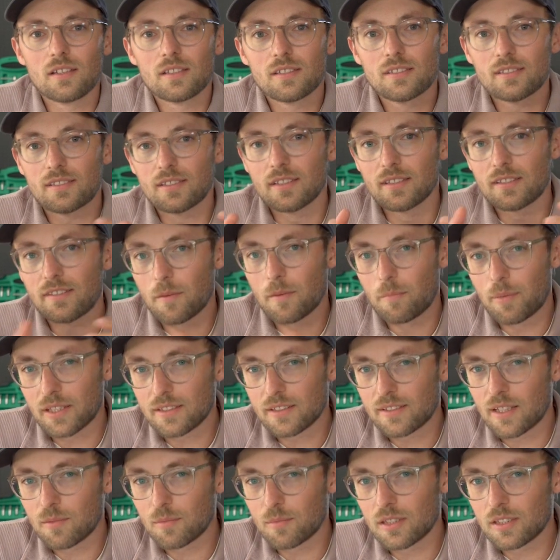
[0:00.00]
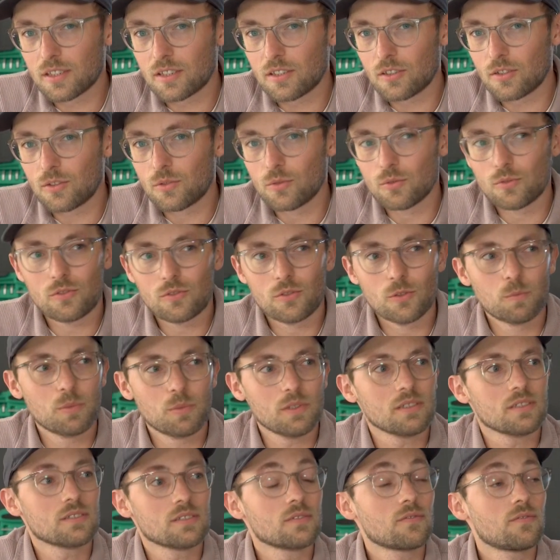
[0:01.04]
Since the pandemic, YouTube
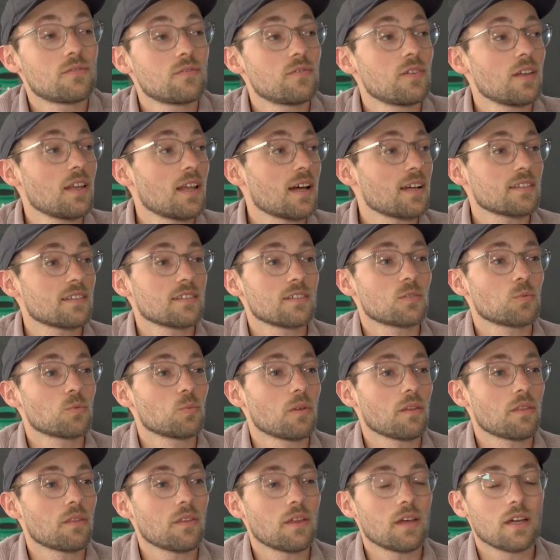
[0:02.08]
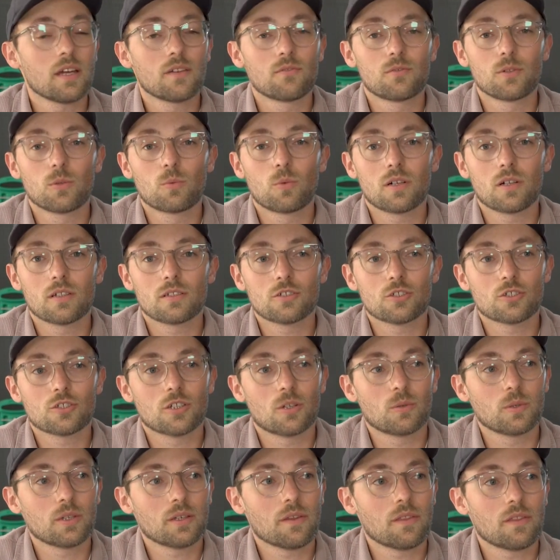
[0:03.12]
is flooded with everyone
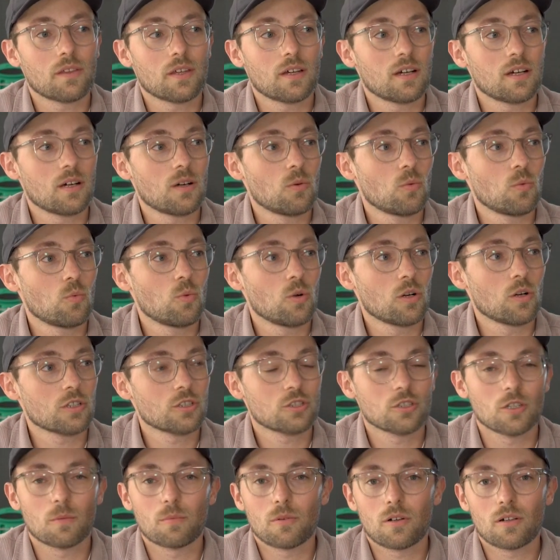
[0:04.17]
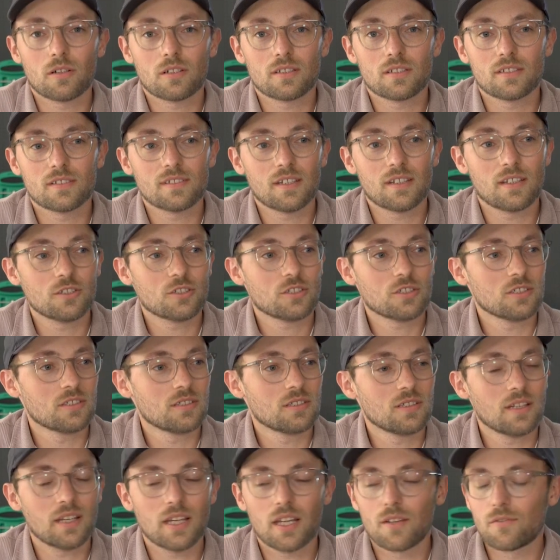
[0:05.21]
showing their workshop
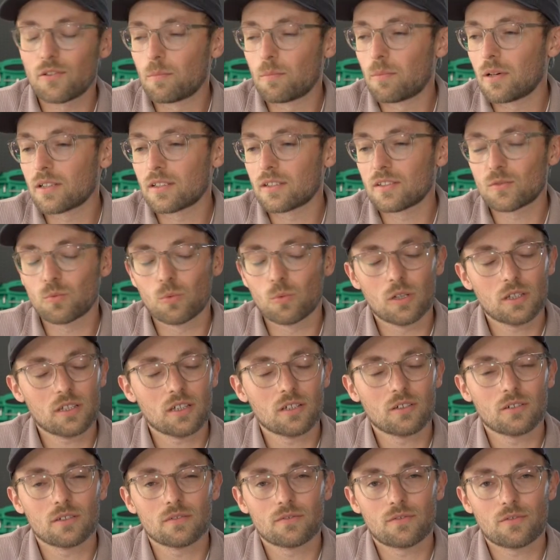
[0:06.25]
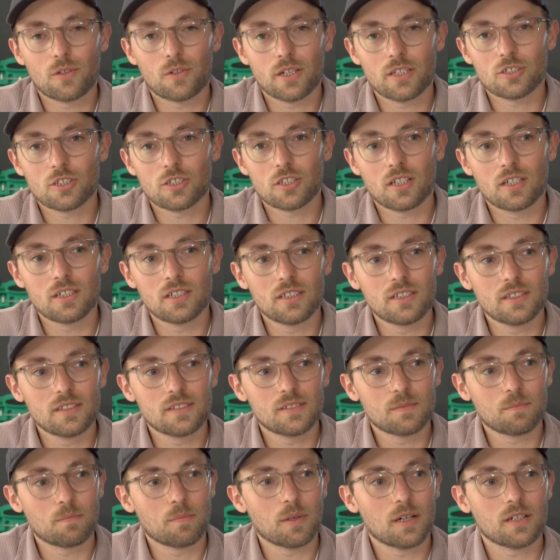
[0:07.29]
organization. Everybody's working on French
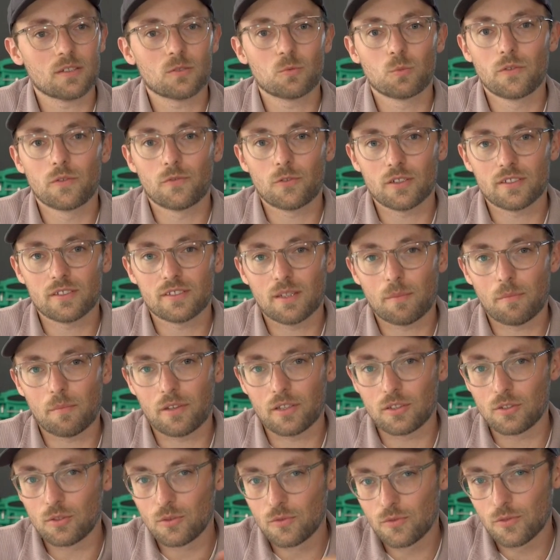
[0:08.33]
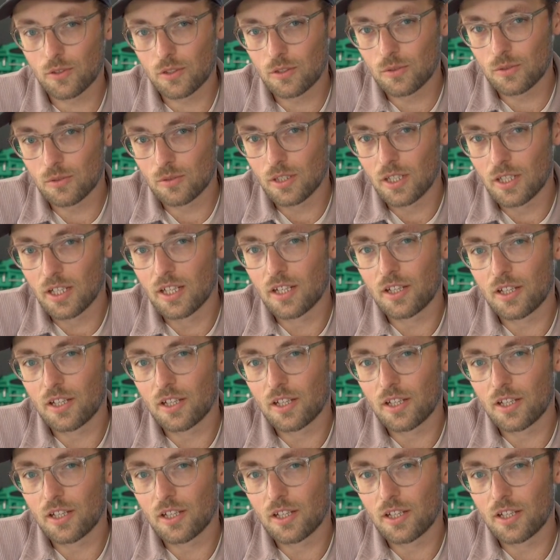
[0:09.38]
cleats, but we've got something new for you.